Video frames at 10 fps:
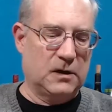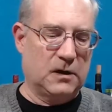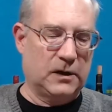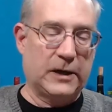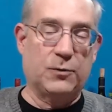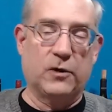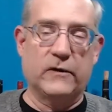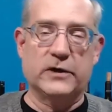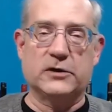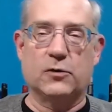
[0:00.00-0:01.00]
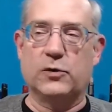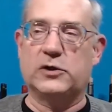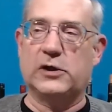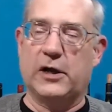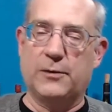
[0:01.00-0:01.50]
Lake Buena Vista, which
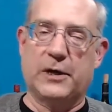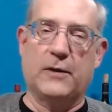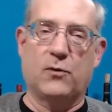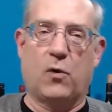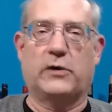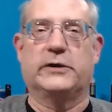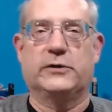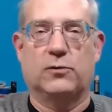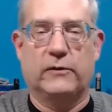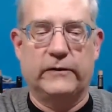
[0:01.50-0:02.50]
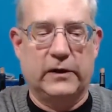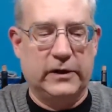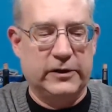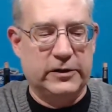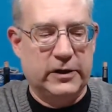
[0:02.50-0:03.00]
later became the Walt Disney World
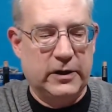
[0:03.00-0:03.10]
Village,